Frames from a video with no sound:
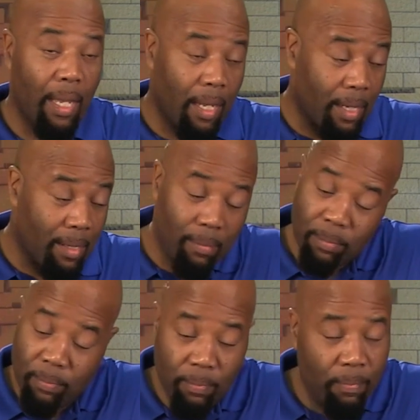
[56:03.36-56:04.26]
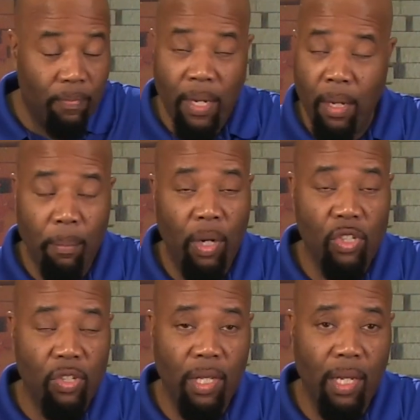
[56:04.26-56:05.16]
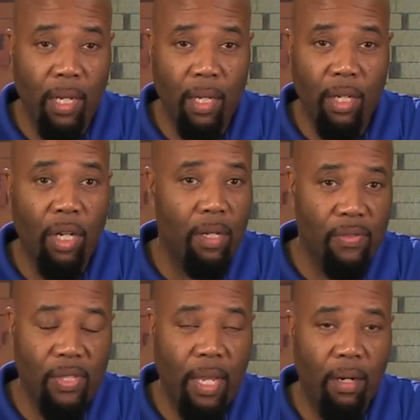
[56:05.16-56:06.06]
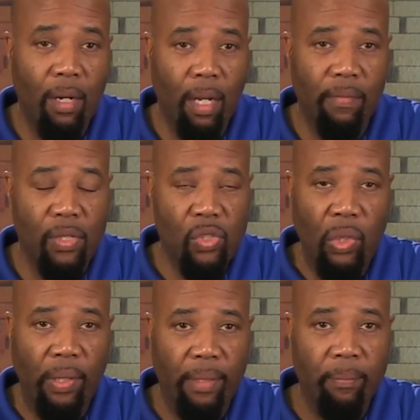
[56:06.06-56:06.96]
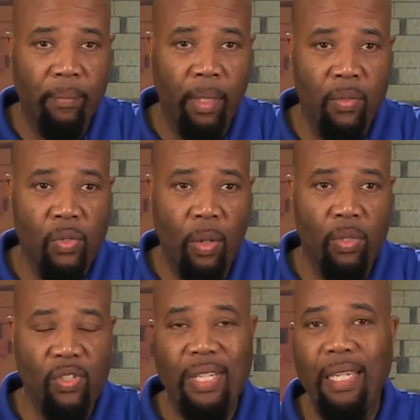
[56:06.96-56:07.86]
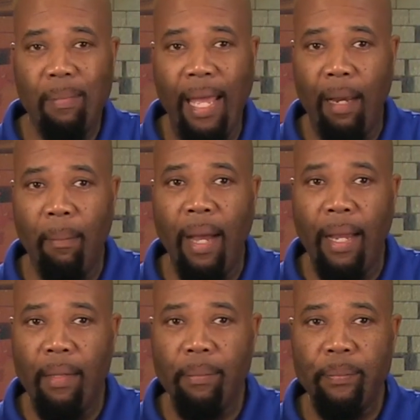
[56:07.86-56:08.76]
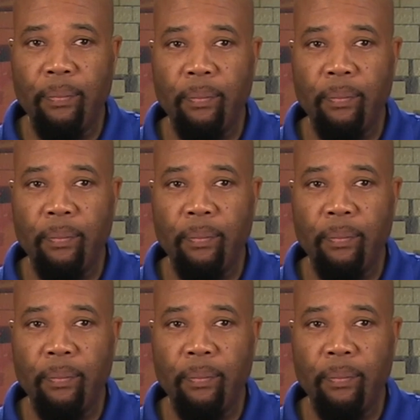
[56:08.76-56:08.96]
and virtually the nerve center of this unit. So just to keep that in mind.